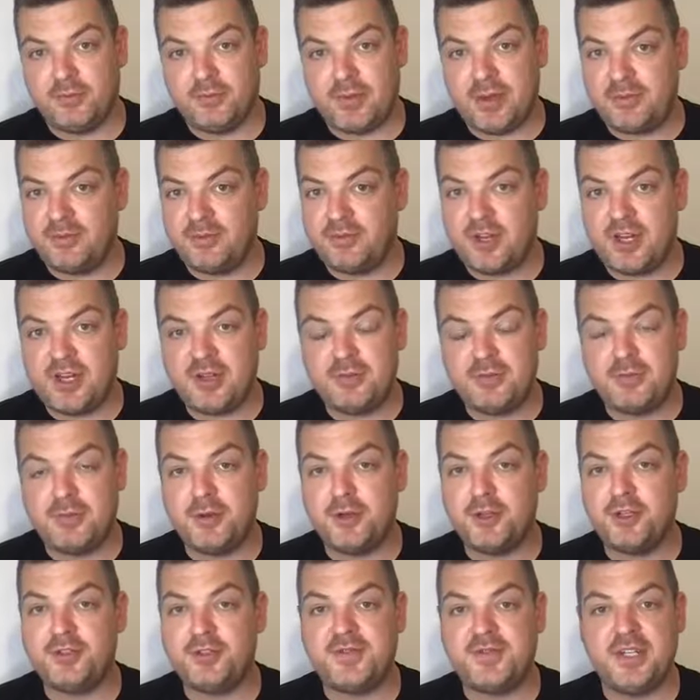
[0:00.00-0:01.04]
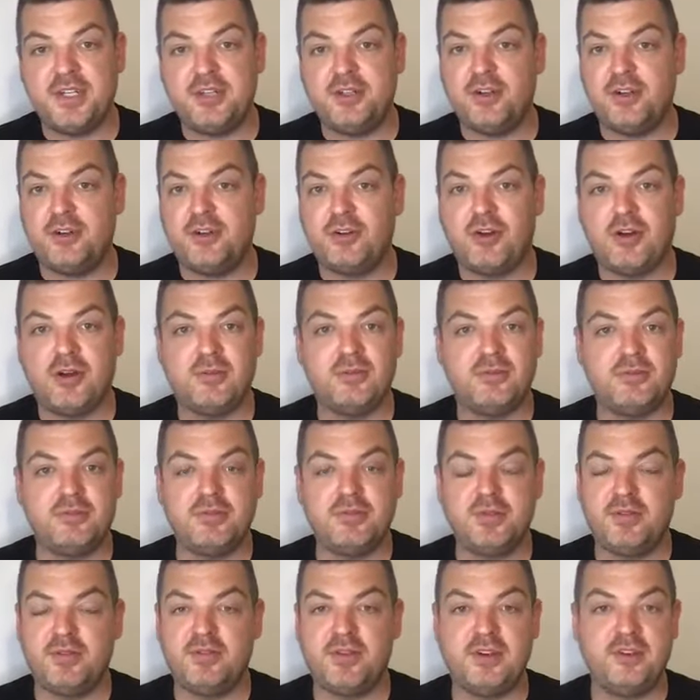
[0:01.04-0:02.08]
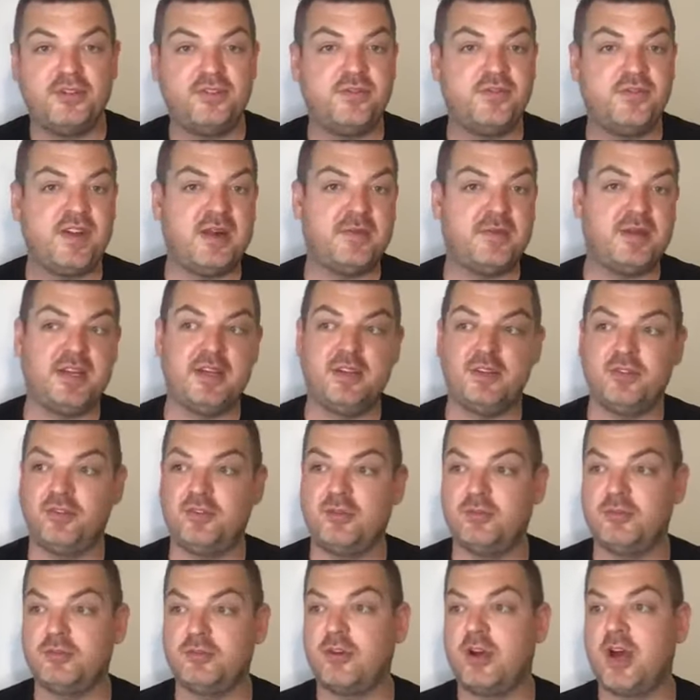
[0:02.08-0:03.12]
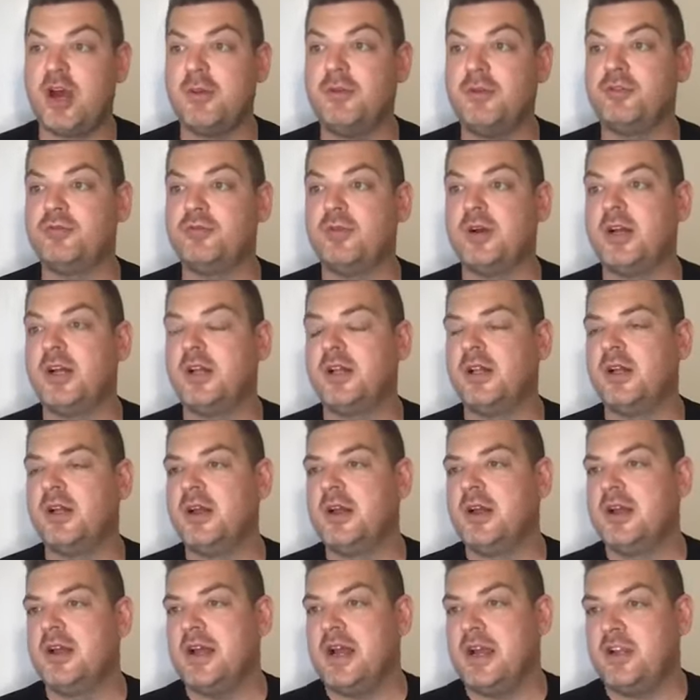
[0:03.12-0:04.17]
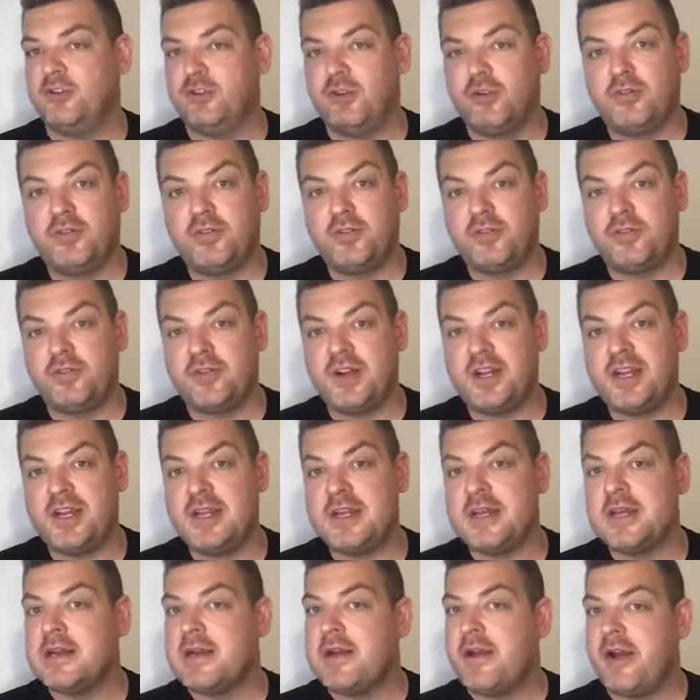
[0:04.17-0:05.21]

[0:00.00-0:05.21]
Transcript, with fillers: website, birchfeed.com. Your friends and family can subscribe as well. It's all for free.